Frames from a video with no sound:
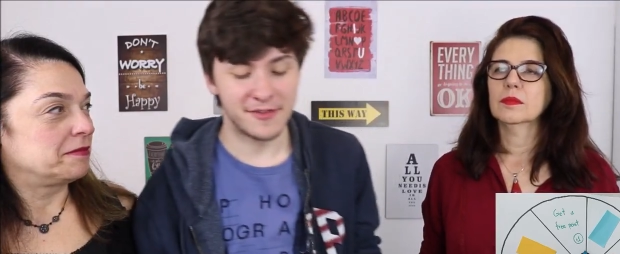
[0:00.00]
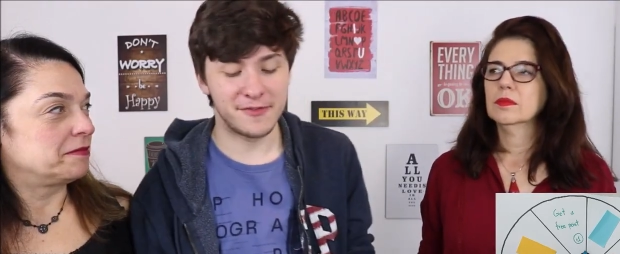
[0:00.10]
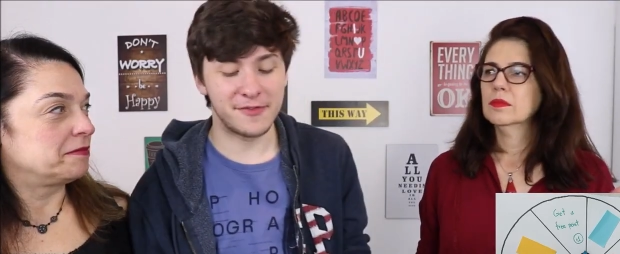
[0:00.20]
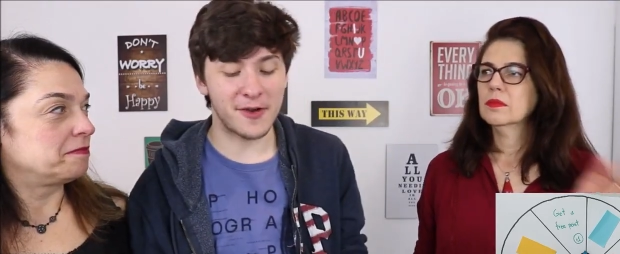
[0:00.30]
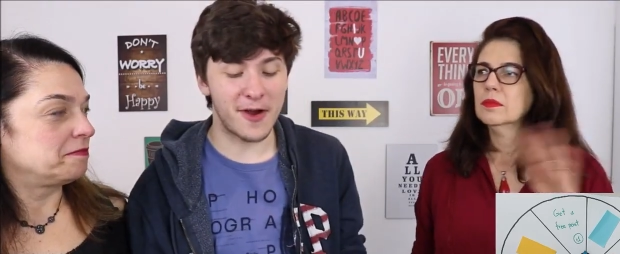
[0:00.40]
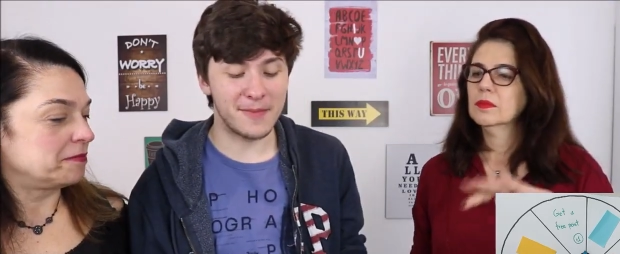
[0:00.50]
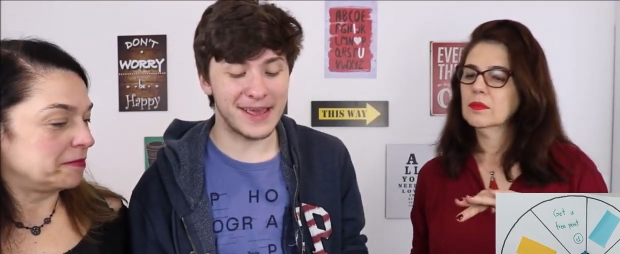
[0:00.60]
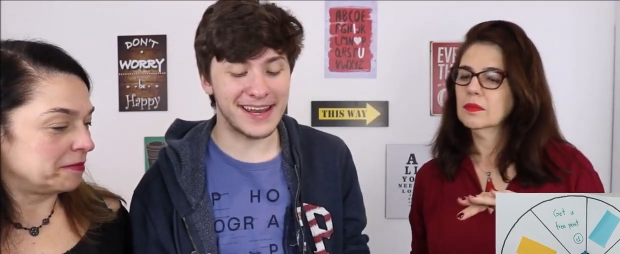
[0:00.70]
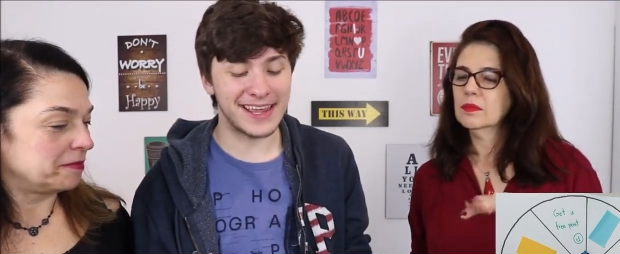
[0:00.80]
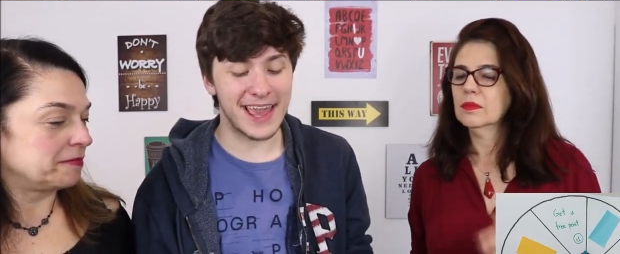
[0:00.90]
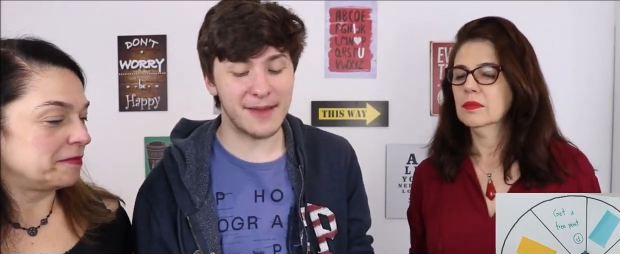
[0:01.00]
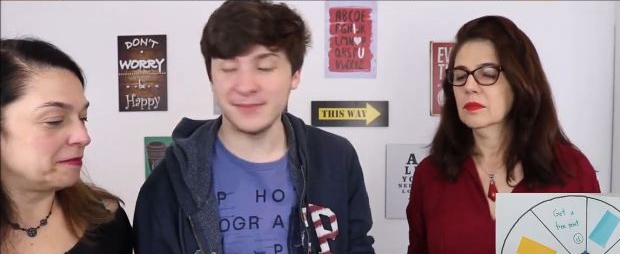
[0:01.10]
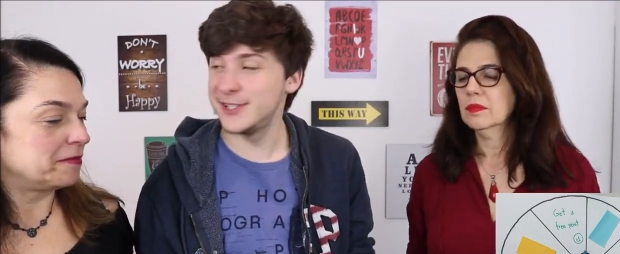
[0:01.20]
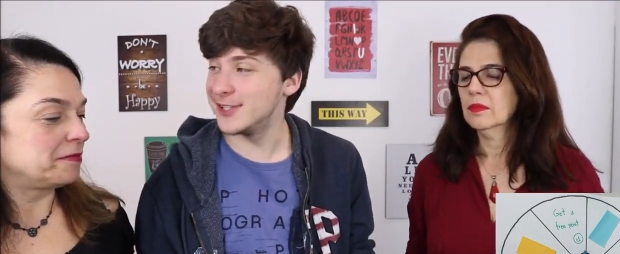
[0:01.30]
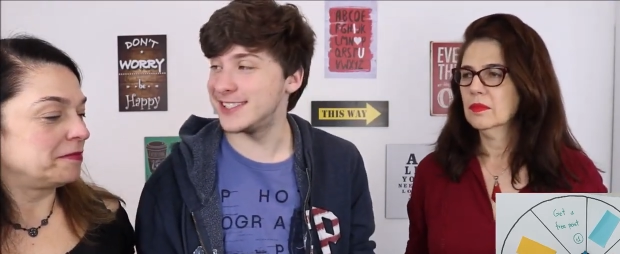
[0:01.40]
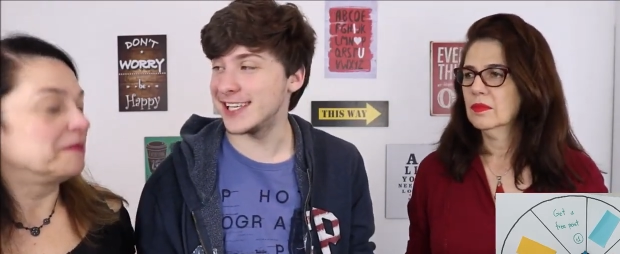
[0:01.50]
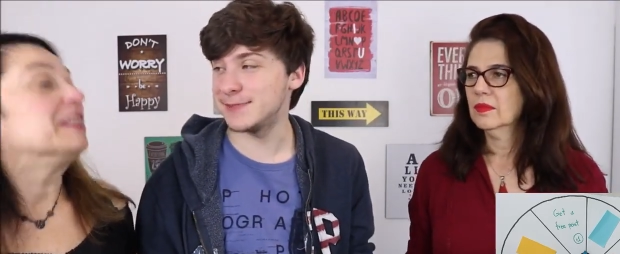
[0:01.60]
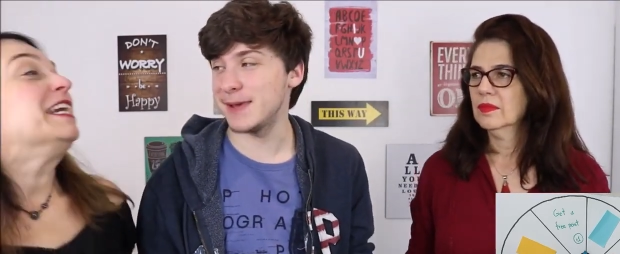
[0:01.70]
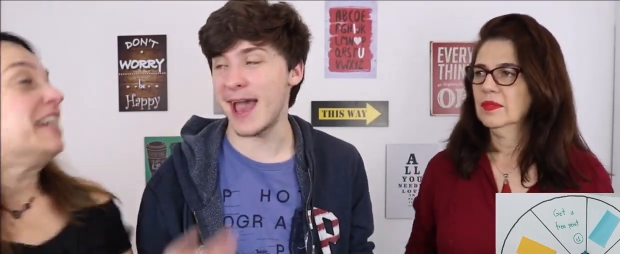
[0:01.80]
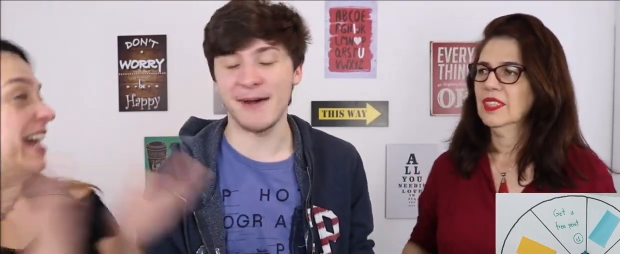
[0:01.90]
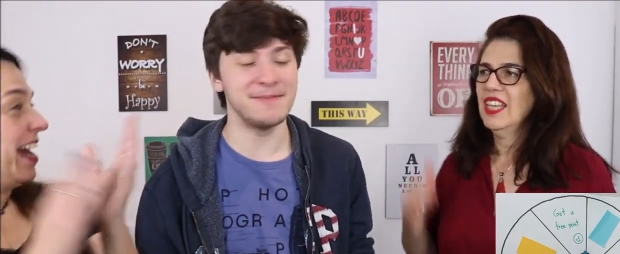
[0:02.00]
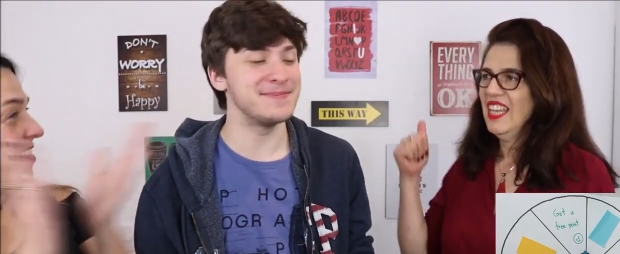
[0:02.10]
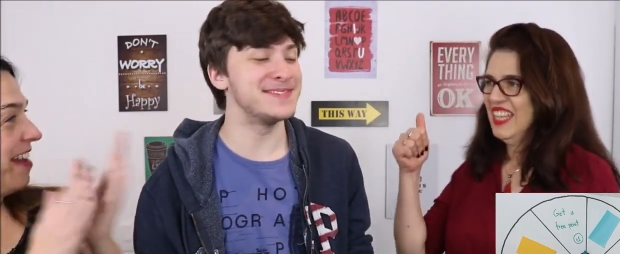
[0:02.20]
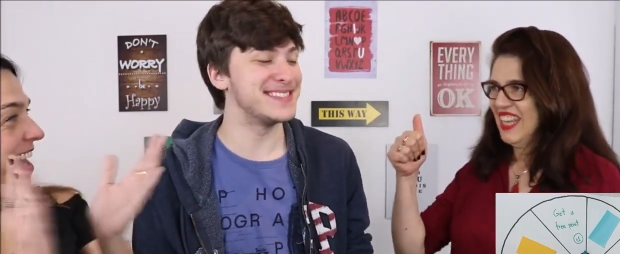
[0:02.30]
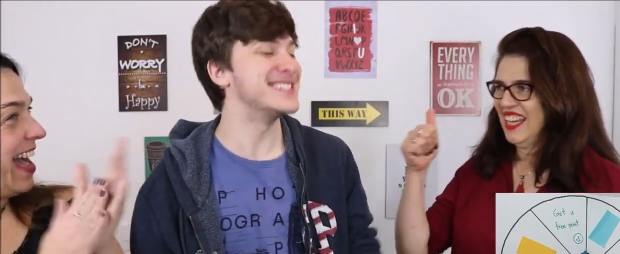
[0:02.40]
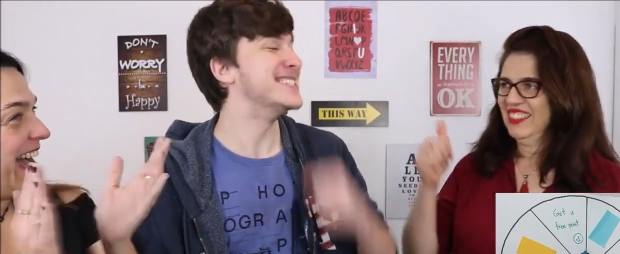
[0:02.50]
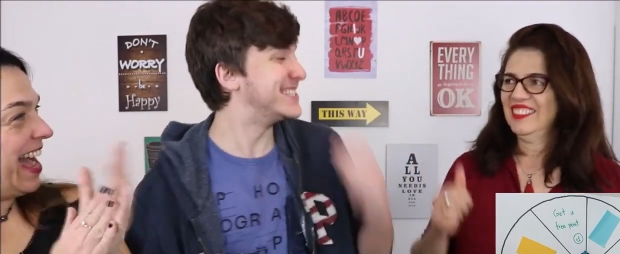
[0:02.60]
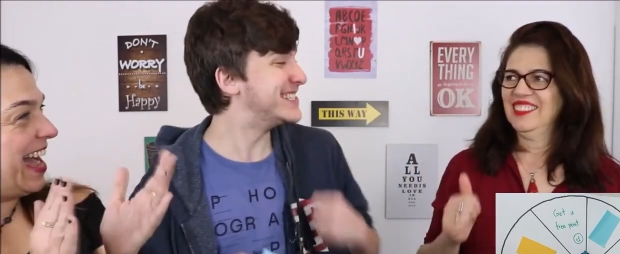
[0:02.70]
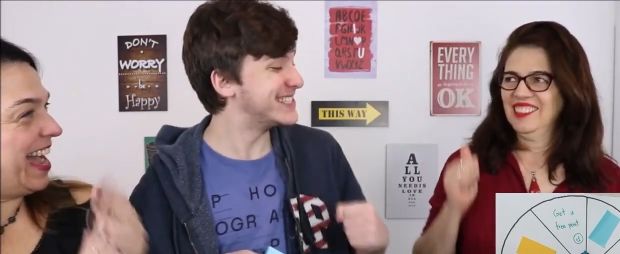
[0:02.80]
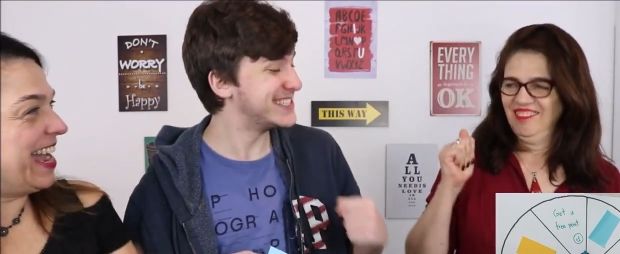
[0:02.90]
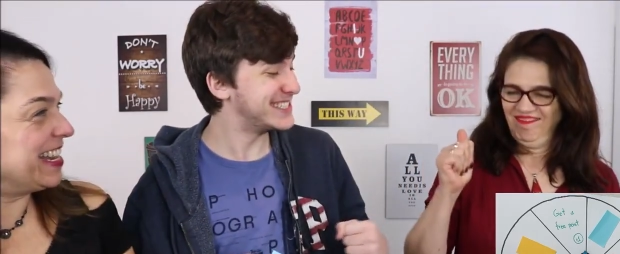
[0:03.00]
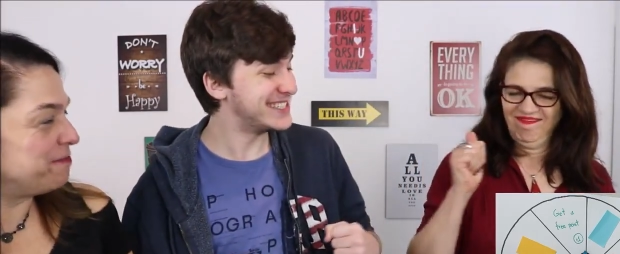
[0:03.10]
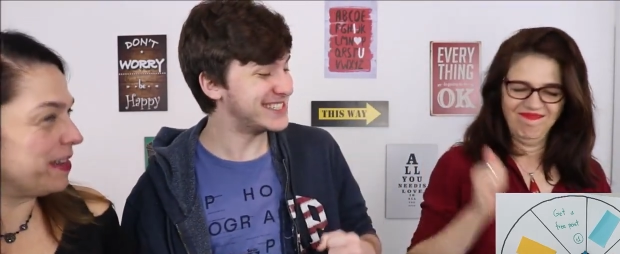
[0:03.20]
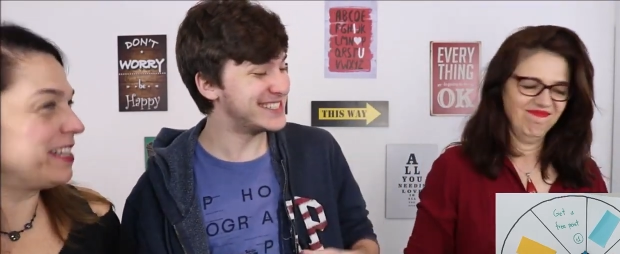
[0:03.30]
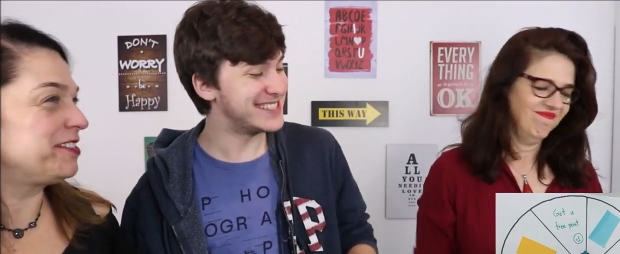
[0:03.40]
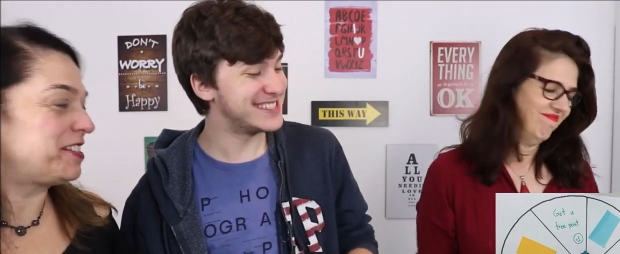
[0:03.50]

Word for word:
Speaker 1: from eight A M to six P M Alright, Pedro